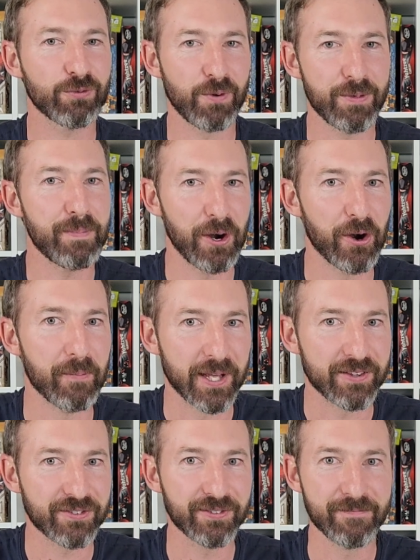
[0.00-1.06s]
with
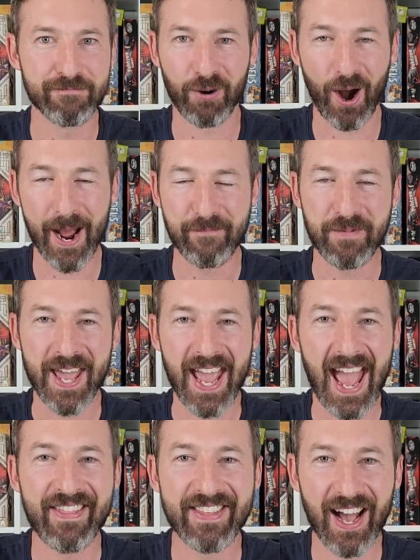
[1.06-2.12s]
pyramids, right?
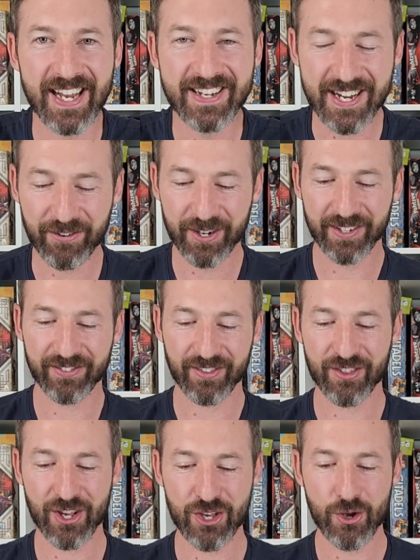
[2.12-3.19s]
And the idea is
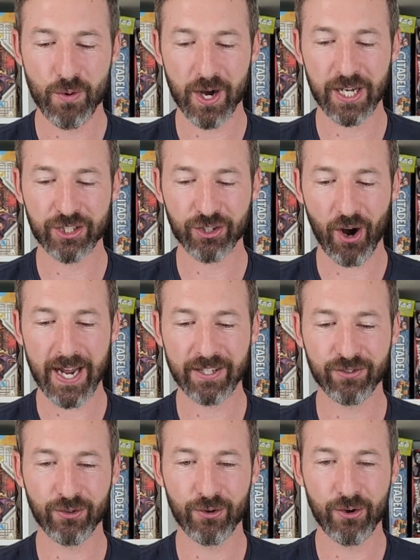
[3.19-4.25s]
that you are trying
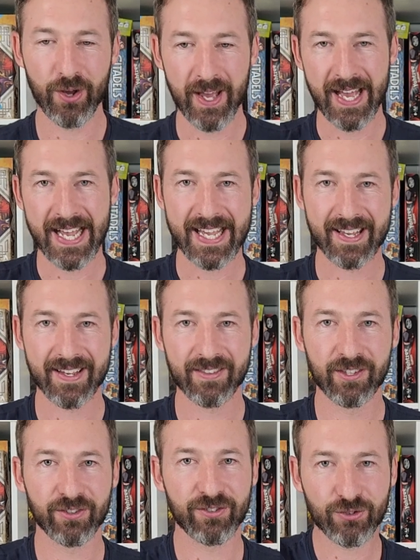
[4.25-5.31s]
to
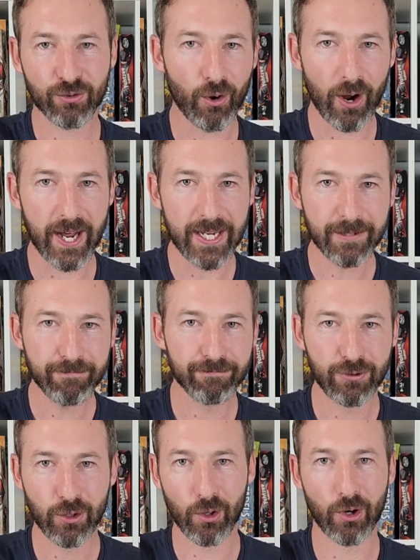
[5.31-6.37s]
destroy
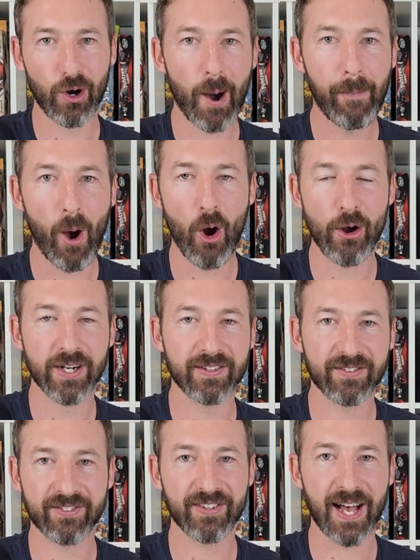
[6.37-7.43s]
your
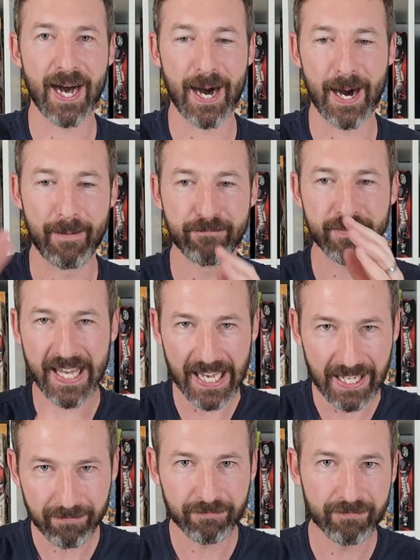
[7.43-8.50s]
opponent's
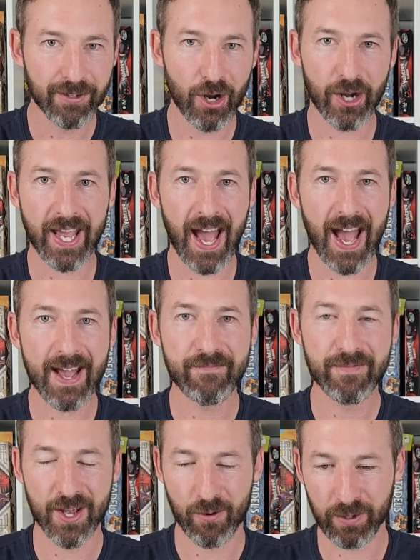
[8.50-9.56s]
king, okay?
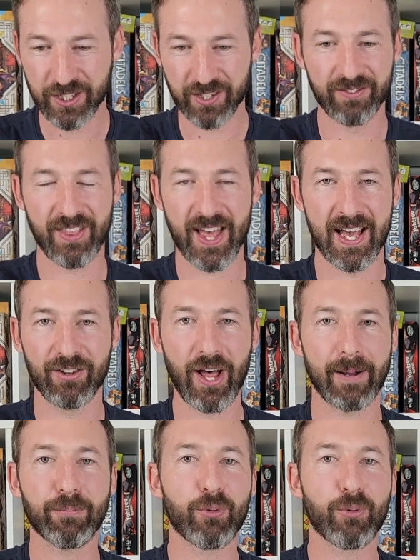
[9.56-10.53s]
Which is their like